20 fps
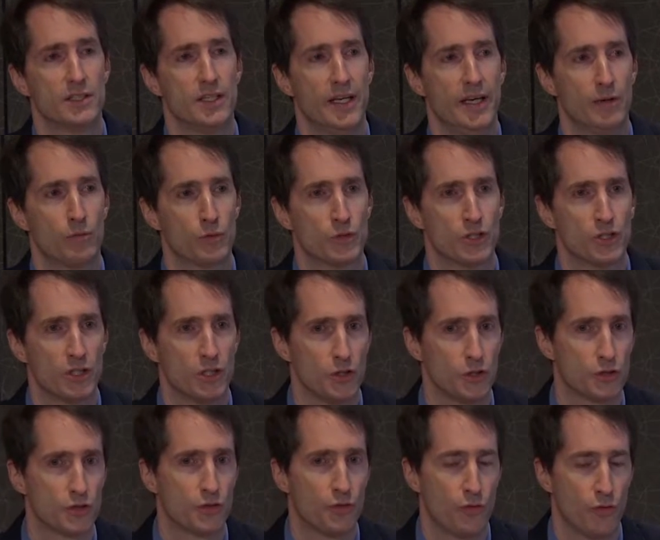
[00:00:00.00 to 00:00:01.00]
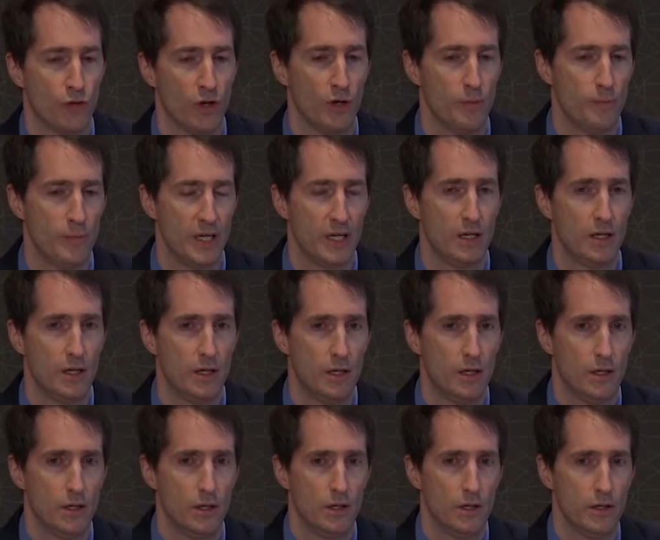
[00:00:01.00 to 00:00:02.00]
It results from
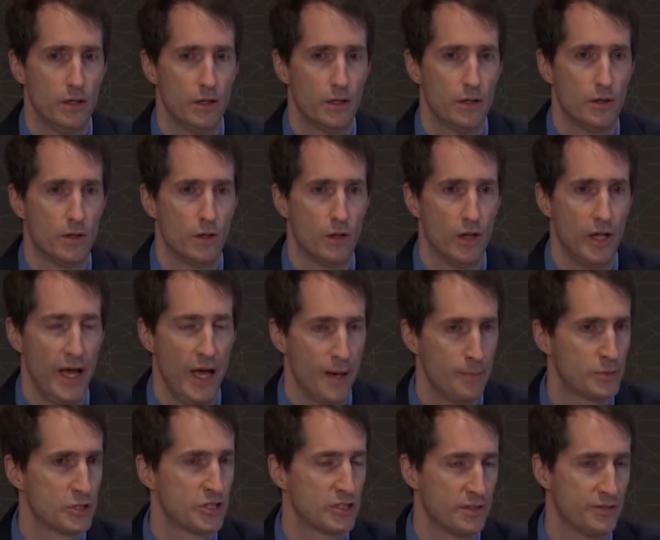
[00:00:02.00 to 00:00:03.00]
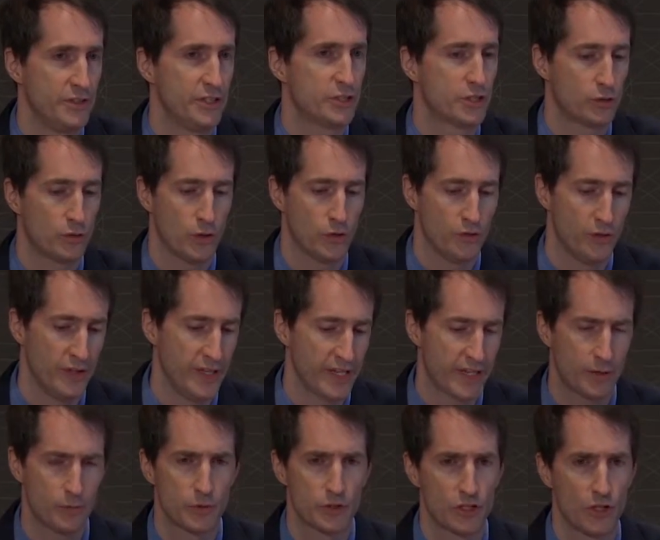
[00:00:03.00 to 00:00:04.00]
absence of dystrophin that
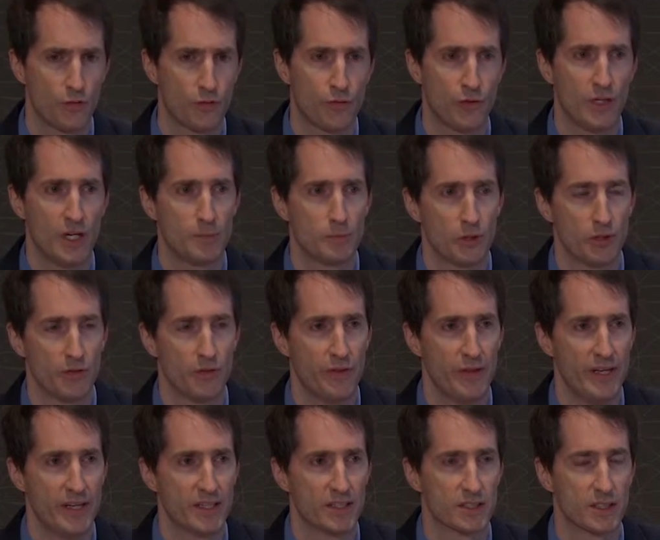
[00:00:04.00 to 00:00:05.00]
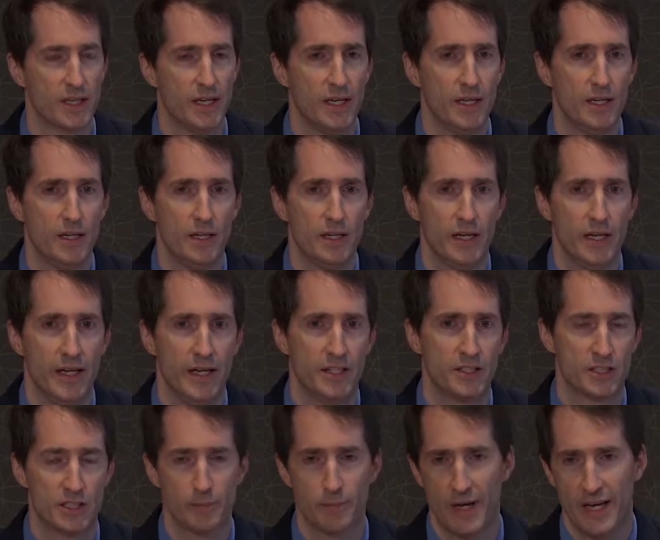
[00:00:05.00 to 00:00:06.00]
can result from a number of things. In
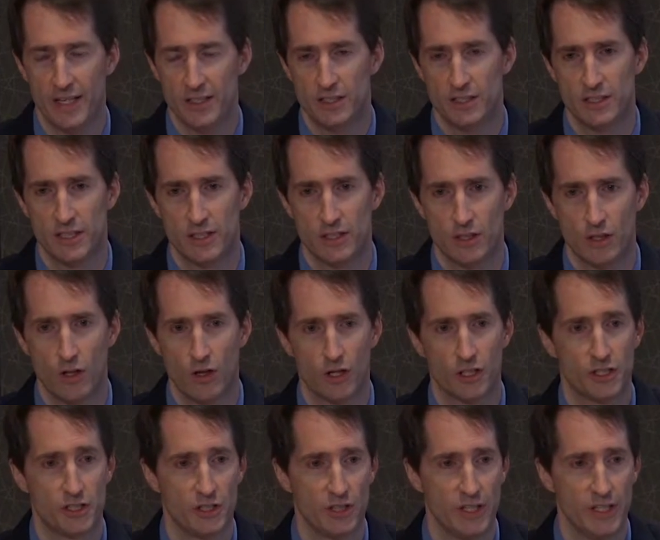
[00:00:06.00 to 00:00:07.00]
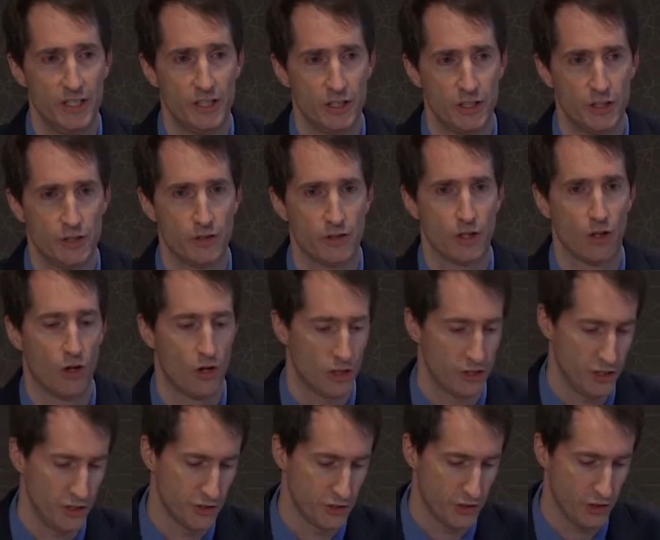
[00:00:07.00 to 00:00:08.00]
some cases, it's a large deletion or large
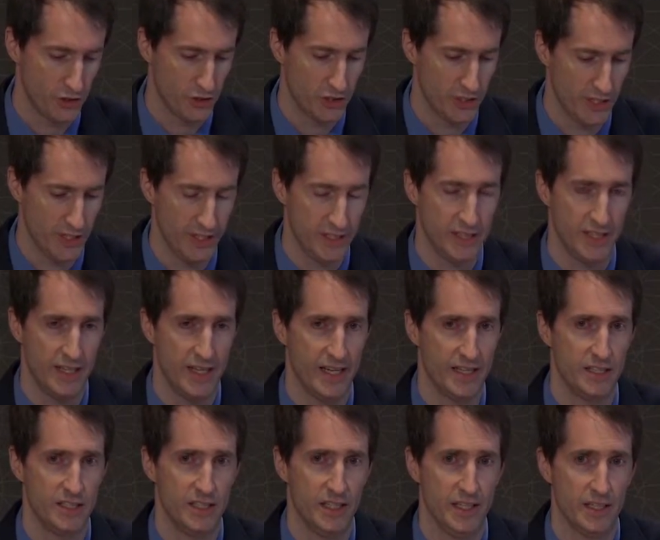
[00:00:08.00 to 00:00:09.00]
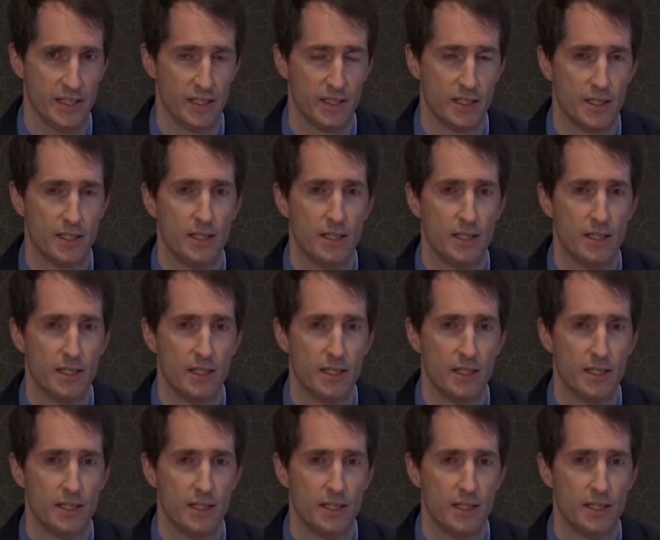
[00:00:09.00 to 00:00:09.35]
insertion into that gene.